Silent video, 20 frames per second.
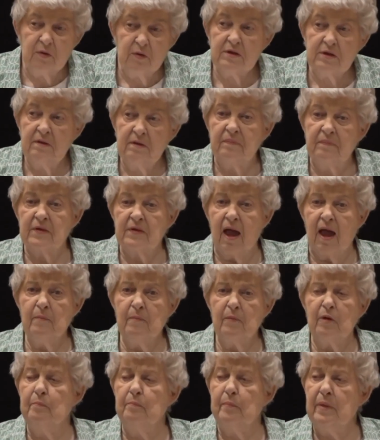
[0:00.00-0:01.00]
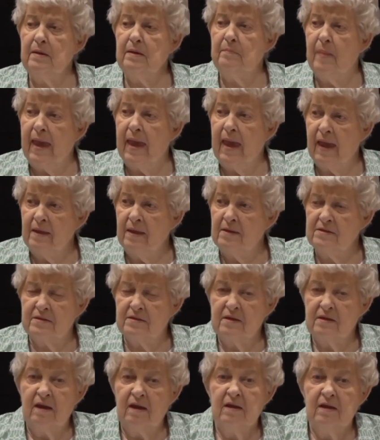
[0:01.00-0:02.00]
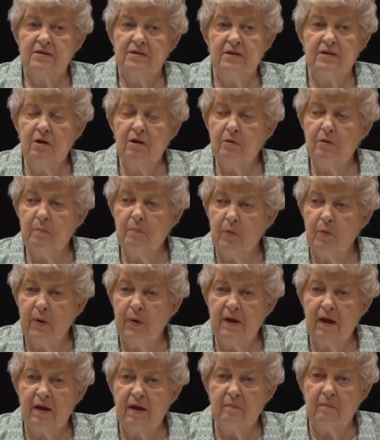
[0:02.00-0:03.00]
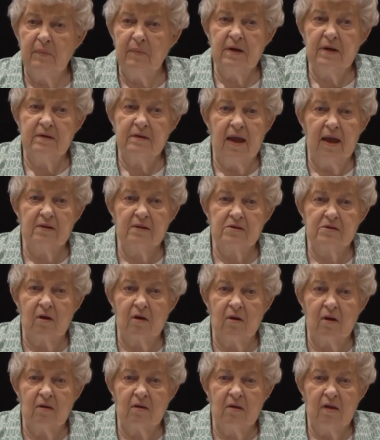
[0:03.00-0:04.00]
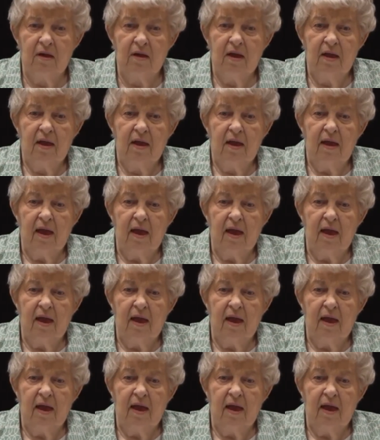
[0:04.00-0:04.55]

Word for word: It was a time of big bands. Cedar Point had a big dance hall,